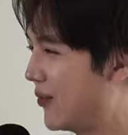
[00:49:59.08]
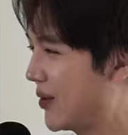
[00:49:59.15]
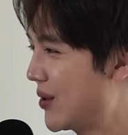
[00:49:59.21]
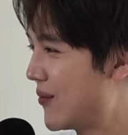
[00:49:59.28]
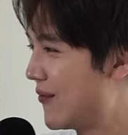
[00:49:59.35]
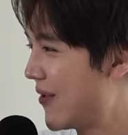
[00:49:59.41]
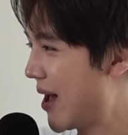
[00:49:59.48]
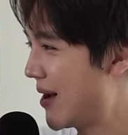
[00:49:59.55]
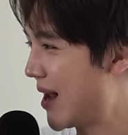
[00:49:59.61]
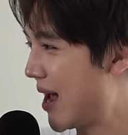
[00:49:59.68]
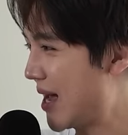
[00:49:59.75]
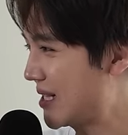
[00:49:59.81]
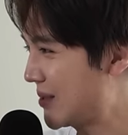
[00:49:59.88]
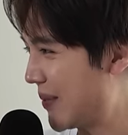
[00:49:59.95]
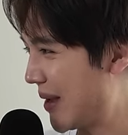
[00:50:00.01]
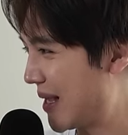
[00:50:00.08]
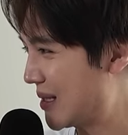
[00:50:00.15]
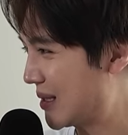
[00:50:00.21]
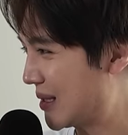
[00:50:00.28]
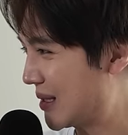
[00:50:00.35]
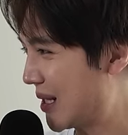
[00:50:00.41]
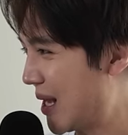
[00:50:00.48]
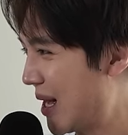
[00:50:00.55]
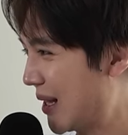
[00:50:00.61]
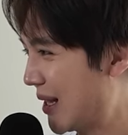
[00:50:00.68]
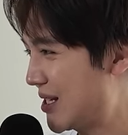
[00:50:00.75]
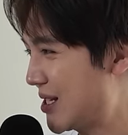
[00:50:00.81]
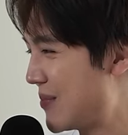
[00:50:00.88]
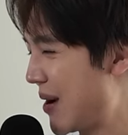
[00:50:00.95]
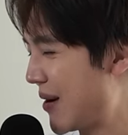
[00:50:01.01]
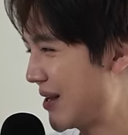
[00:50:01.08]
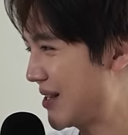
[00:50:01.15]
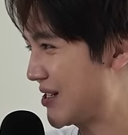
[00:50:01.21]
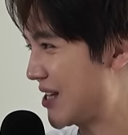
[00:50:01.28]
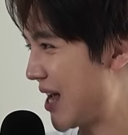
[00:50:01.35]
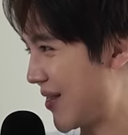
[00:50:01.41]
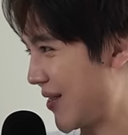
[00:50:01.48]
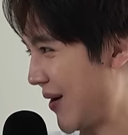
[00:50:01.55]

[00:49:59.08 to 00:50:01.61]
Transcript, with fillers: if we don't find, find a husband, we, let's just marry each